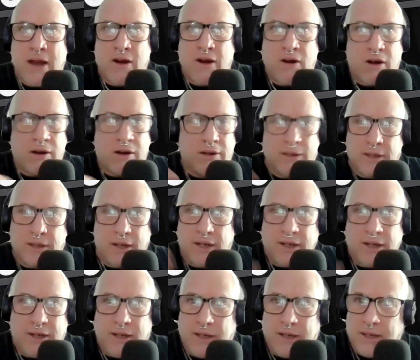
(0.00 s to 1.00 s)
matter.
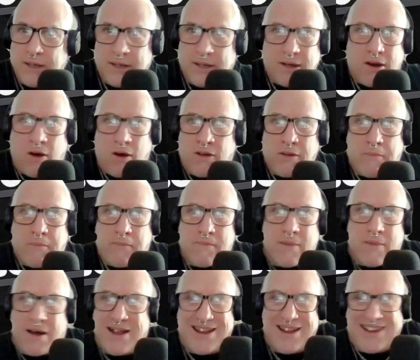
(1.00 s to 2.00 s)
All
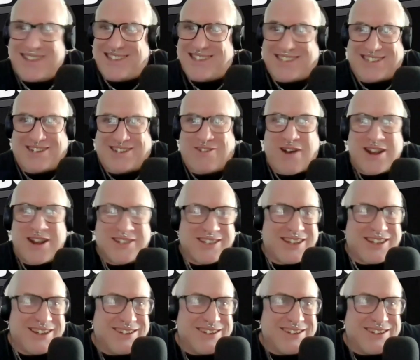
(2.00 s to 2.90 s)
the it's crazy.